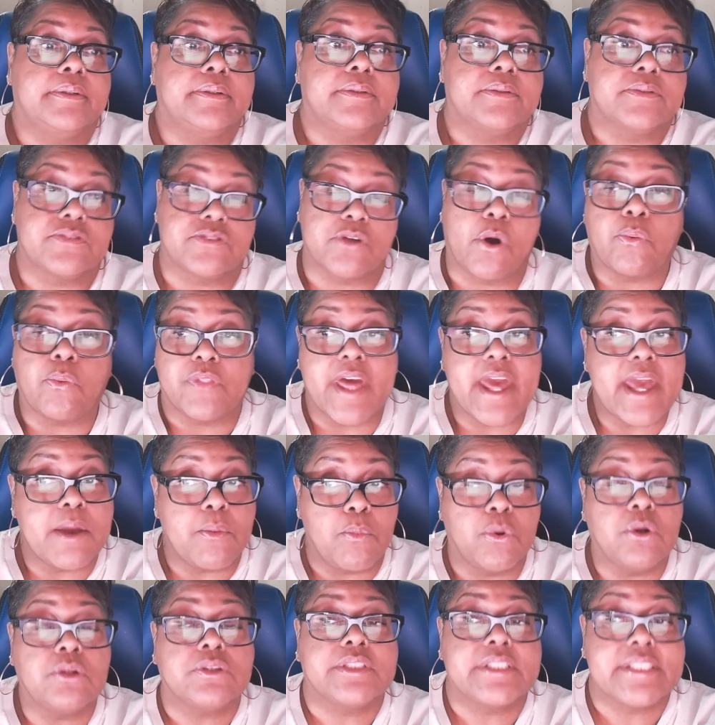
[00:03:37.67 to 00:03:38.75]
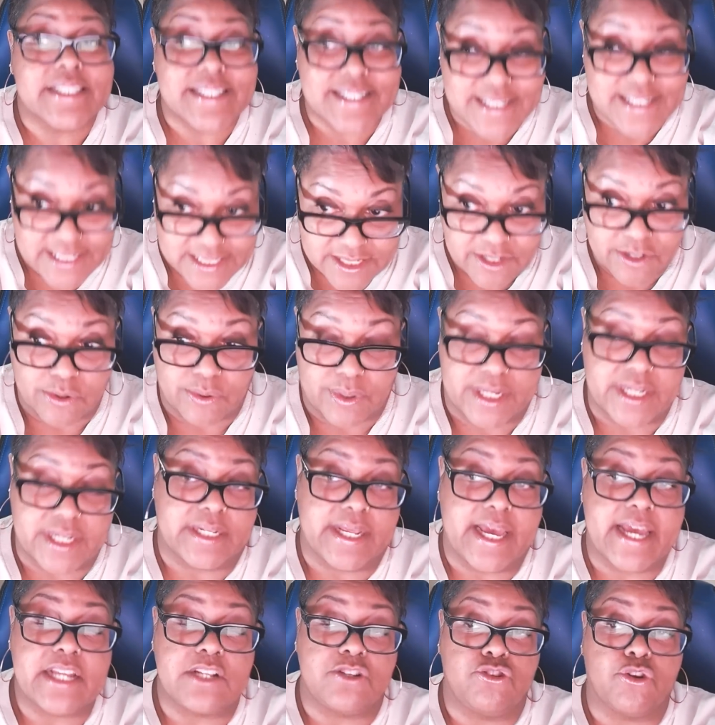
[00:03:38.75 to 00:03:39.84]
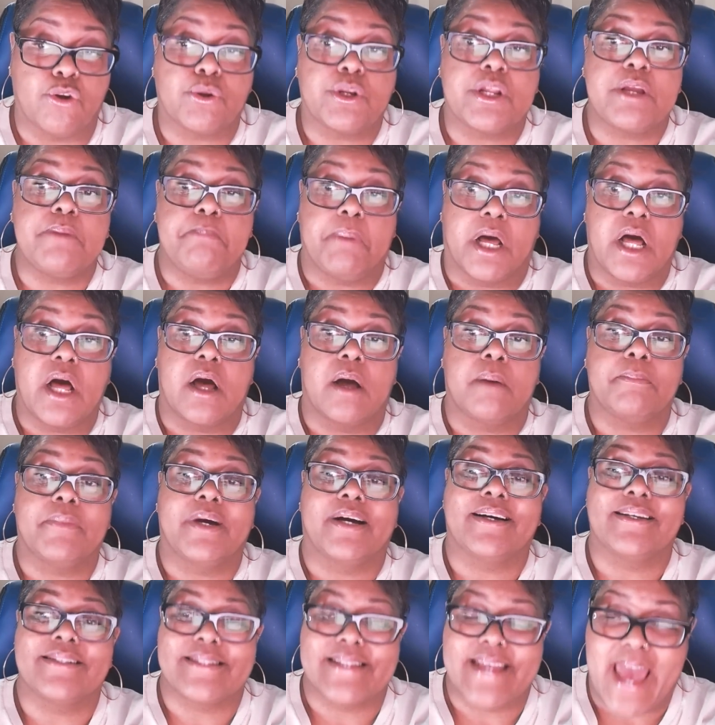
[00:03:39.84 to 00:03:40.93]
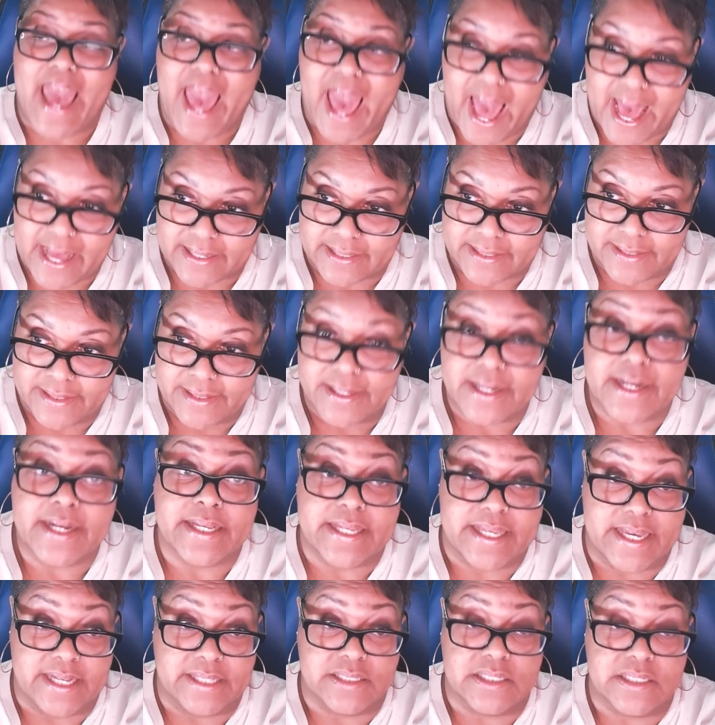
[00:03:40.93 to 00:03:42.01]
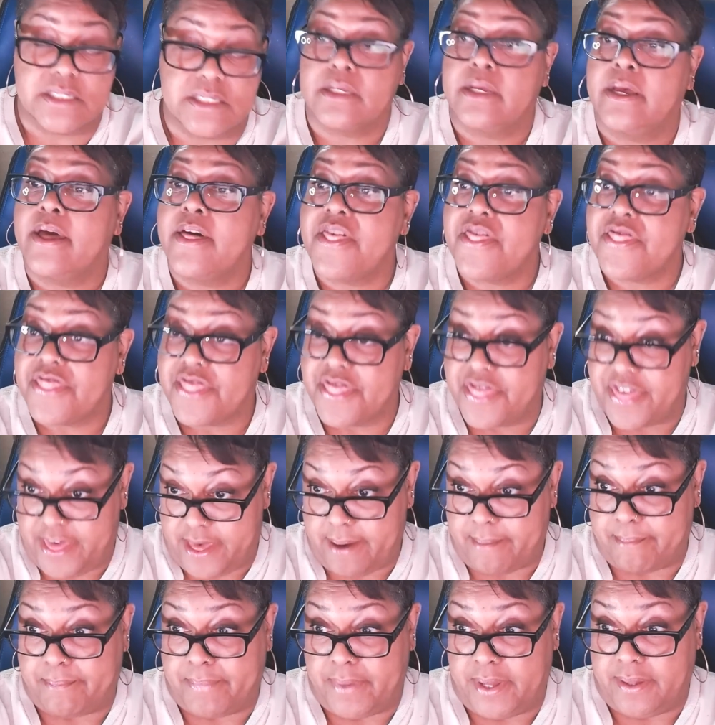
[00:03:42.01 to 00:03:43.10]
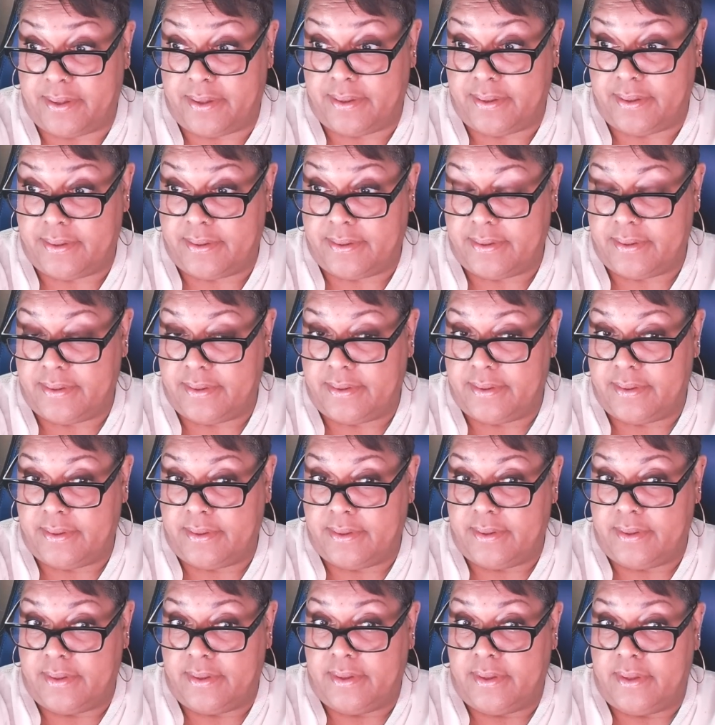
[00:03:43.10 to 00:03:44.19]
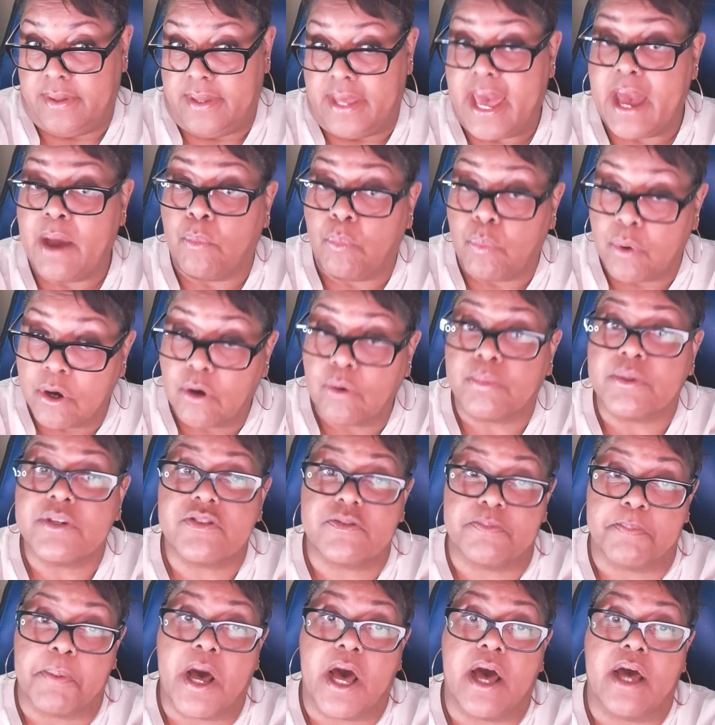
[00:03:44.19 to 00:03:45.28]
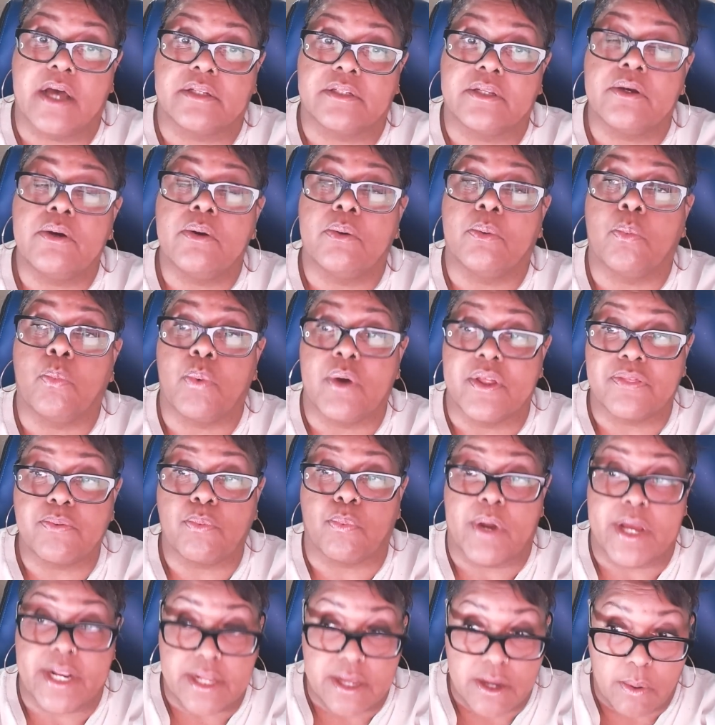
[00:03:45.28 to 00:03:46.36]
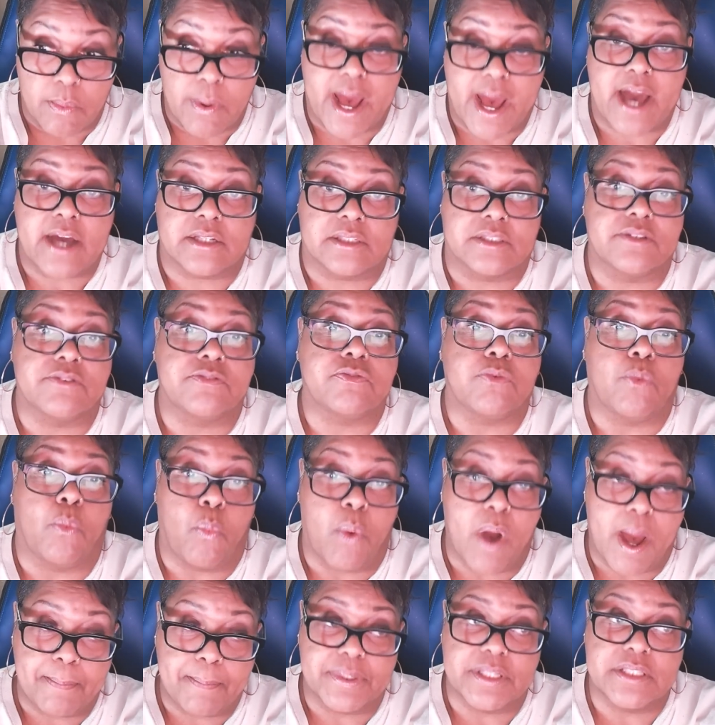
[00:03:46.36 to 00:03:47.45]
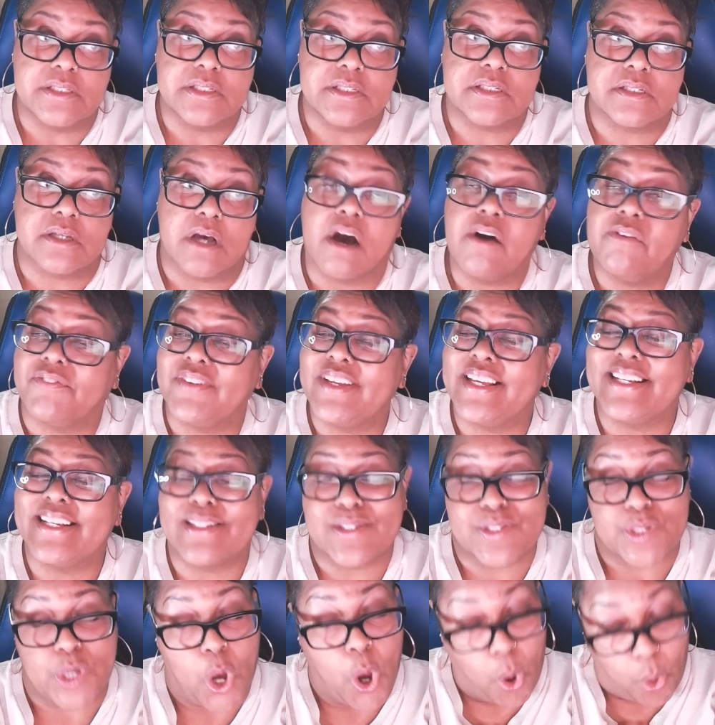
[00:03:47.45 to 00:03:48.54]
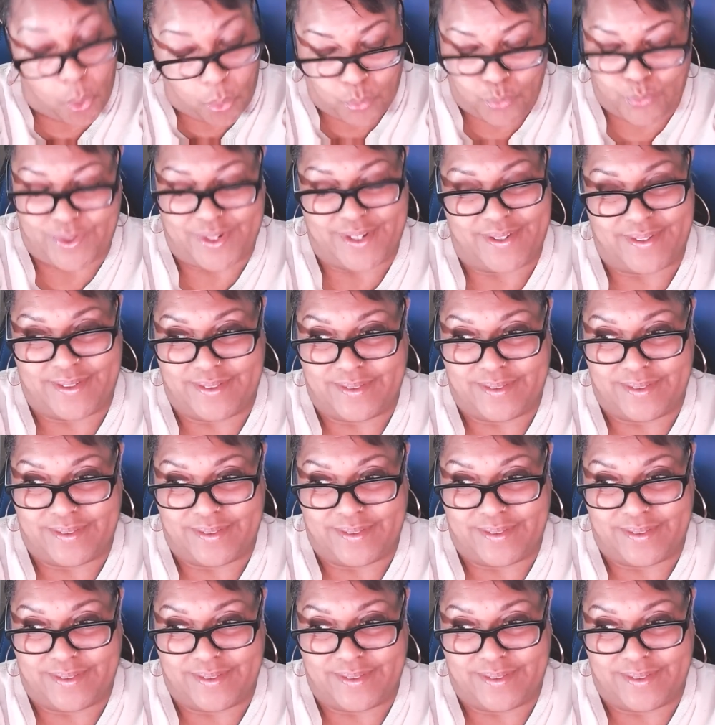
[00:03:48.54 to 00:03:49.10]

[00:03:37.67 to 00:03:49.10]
So they will consider it a dirty bomb attack against them and will respond with radioactive weapons of its own.